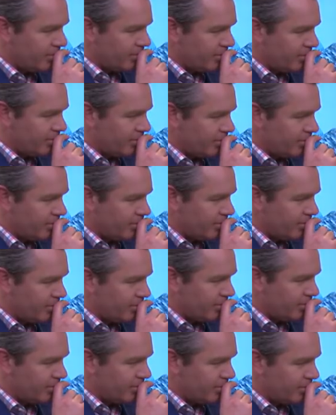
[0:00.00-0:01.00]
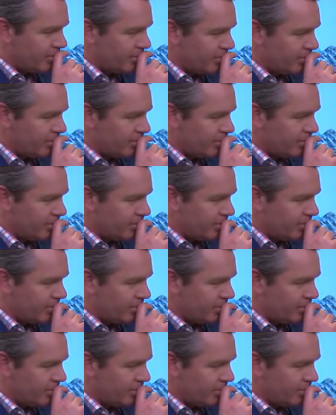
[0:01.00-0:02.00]

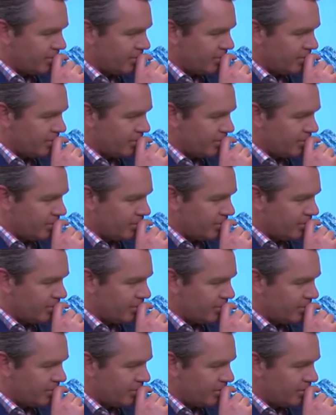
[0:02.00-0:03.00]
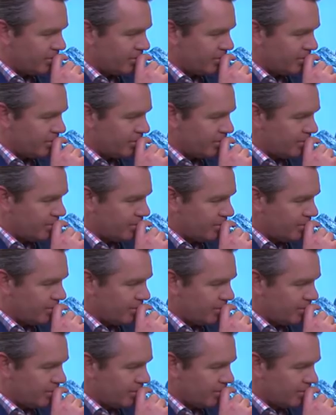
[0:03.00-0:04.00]

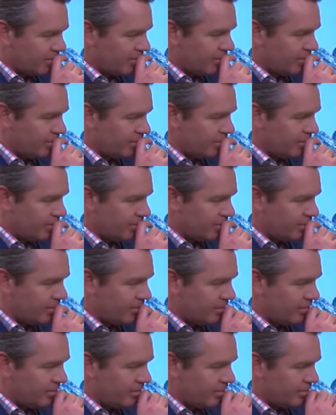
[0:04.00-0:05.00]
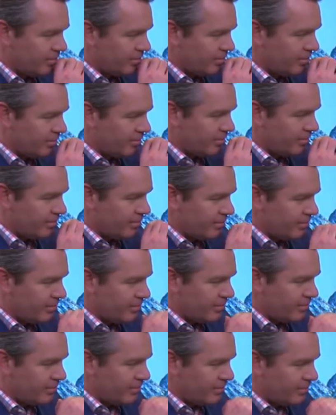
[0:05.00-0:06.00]

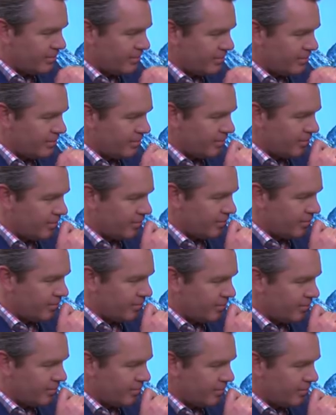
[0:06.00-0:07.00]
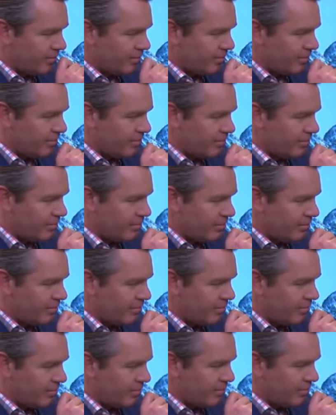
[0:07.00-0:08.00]
(silent)